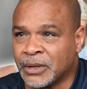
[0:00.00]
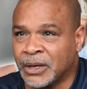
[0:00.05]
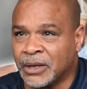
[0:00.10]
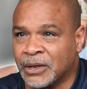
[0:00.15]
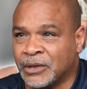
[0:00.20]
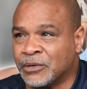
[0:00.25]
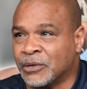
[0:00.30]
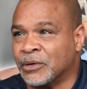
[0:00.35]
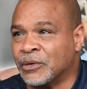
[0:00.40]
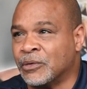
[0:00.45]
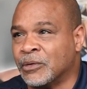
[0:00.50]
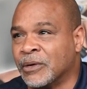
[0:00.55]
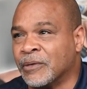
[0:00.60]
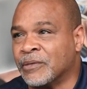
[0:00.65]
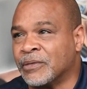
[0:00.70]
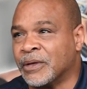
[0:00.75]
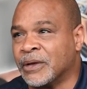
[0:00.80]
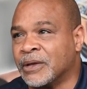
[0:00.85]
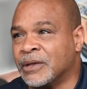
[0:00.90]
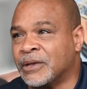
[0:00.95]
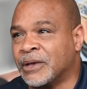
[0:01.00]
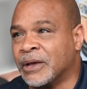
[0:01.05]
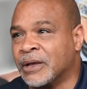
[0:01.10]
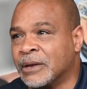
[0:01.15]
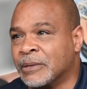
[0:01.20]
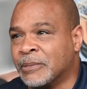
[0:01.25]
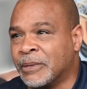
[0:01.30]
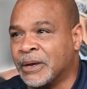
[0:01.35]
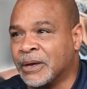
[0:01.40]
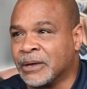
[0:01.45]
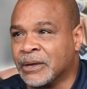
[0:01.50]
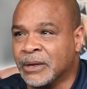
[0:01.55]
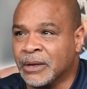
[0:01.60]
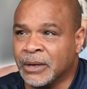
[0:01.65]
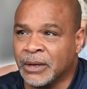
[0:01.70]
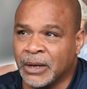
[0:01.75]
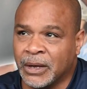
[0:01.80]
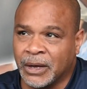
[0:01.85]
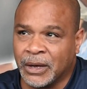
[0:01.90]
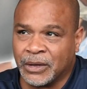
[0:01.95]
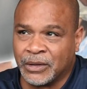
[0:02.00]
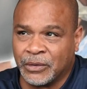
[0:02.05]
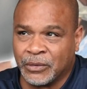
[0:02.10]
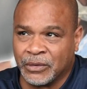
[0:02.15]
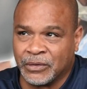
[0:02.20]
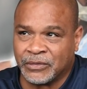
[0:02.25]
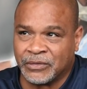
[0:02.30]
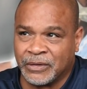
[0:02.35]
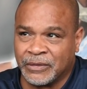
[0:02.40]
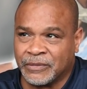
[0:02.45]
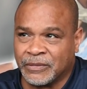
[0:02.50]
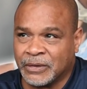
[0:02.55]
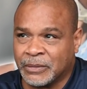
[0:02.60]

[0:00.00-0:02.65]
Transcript: and he's going to do everything he can to make UNC